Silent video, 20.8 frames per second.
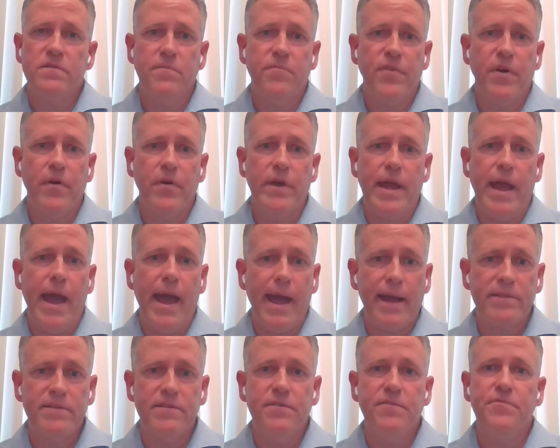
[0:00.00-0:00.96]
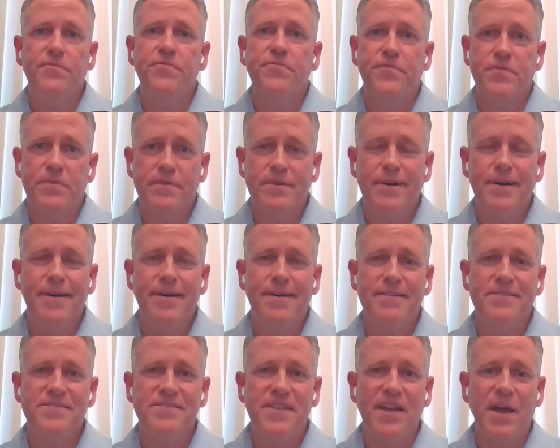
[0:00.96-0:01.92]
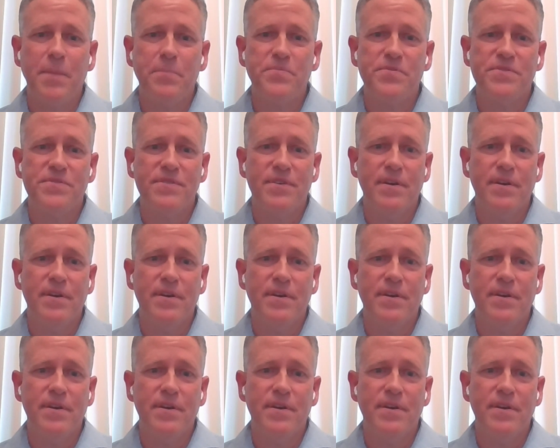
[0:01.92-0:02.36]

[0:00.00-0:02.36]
some very active steps